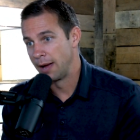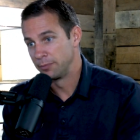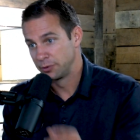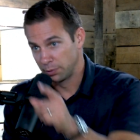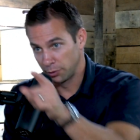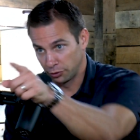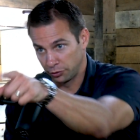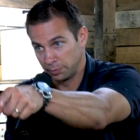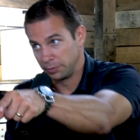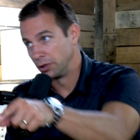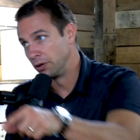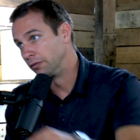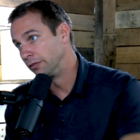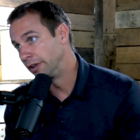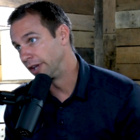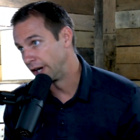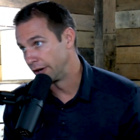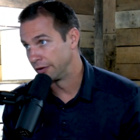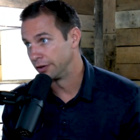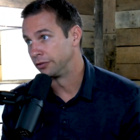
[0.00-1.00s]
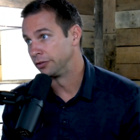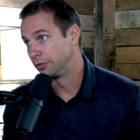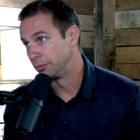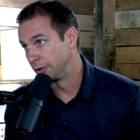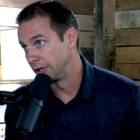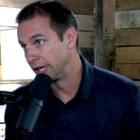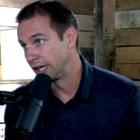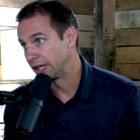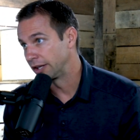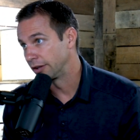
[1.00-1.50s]
I'm supposed to be over there. This is
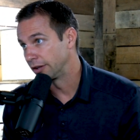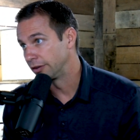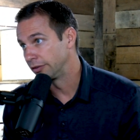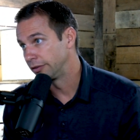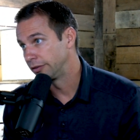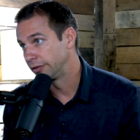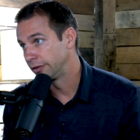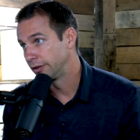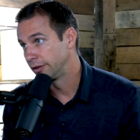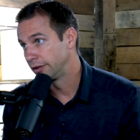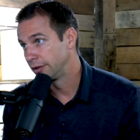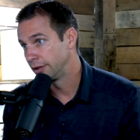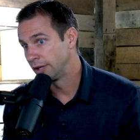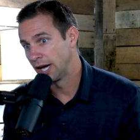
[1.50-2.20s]
ridiculous. Yeah.